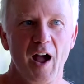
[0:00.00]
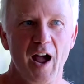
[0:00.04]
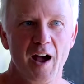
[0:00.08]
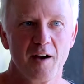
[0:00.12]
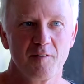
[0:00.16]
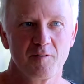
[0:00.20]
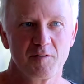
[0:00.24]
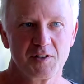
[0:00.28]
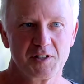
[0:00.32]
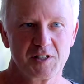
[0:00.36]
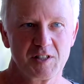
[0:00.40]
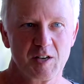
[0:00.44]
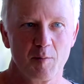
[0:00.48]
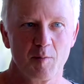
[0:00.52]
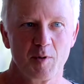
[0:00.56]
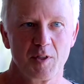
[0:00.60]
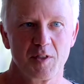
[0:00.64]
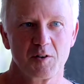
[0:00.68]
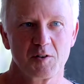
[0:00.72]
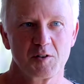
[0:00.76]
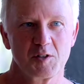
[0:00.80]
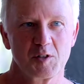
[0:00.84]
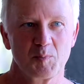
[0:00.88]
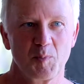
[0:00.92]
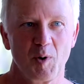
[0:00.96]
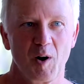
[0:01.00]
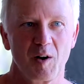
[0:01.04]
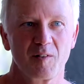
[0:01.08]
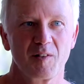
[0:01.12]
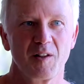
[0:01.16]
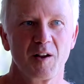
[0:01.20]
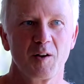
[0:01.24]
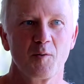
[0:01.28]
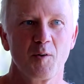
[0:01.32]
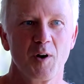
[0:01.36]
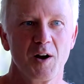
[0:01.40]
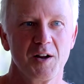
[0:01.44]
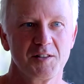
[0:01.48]
have some of those
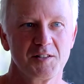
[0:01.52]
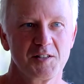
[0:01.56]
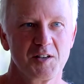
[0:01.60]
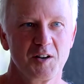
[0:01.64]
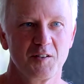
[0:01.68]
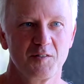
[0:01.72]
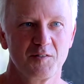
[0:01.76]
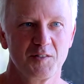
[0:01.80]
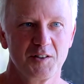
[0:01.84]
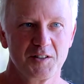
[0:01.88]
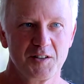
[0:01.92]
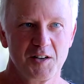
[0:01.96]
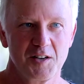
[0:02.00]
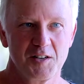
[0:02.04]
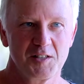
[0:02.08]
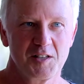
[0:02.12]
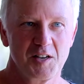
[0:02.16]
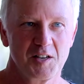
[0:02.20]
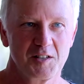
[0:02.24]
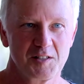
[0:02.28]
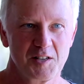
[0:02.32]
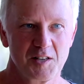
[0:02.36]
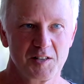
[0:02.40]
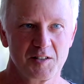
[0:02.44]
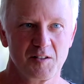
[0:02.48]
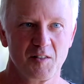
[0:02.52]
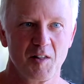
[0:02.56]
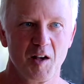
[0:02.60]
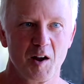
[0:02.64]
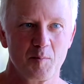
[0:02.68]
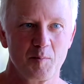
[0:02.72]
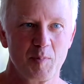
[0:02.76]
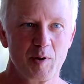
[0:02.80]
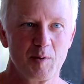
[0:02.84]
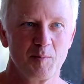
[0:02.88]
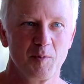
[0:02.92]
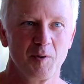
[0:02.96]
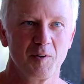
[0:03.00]
sparkling wines here for tasting, since a lot
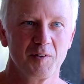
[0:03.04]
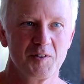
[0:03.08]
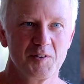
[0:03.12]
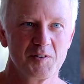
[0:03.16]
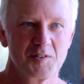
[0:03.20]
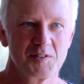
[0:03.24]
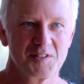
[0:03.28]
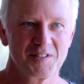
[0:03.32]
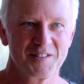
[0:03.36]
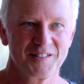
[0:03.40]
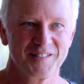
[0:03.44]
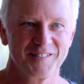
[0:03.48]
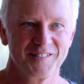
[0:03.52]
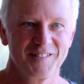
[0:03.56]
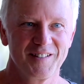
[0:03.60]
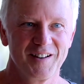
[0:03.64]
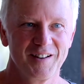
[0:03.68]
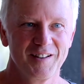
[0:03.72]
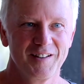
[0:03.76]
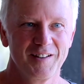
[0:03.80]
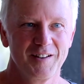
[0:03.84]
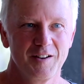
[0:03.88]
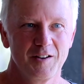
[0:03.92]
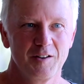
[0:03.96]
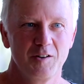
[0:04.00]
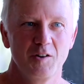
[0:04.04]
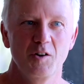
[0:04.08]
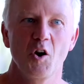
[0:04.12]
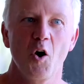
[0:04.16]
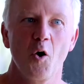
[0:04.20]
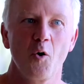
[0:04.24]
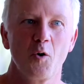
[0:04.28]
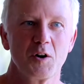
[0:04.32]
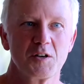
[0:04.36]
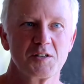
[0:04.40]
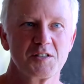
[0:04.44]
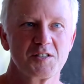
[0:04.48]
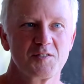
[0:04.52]
of people used to
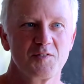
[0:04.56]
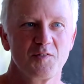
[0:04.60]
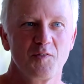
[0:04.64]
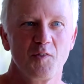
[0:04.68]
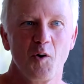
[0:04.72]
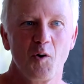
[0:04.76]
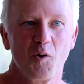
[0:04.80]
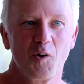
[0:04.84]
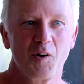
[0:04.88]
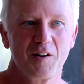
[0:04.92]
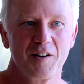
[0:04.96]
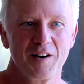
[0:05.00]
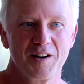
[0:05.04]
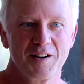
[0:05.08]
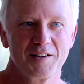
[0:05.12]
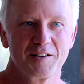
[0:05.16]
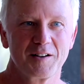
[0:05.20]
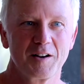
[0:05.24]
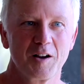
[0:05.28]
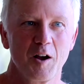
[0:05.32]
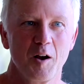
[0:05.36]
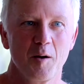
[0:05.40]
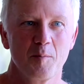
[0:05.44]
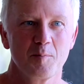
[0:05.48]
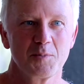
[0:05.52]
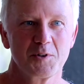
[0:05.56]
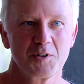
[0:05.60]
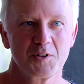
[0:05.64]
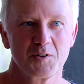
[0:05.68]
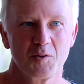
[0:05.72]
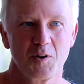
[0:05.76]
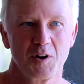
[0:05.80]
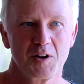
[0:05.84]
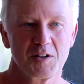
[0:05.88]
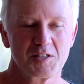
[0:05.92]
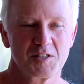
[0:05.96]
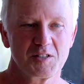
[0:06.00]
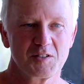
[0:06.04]
know us for and come
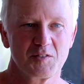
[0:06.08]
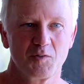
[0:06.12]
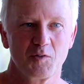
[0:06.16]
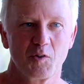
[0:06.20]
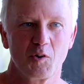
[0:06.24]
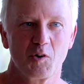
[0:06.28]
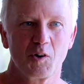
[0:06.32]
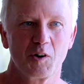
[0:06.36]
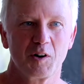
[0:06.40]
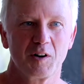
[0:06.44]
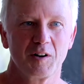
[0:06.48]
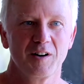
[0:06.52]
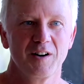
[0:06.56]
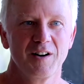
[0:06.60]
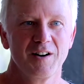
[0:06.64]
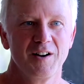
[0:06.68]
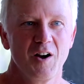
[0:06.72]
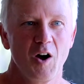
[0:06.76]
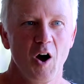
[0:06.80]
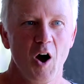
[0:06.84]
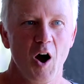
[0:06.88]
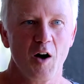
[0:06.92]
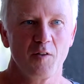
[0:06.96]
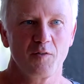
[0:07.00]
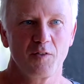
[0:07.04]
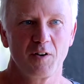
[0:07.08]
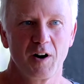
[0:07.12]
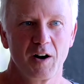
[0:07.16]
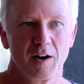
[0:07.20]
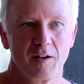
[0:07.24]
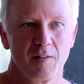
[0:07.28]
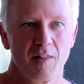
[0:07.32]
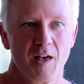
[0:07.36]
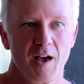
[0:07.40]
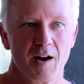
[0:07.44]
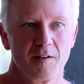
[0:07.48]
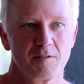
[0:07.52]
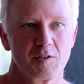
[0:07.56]
to us for offering
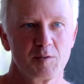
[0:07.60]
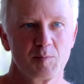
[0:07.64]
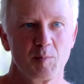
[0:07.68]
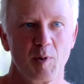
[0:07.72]
a lot of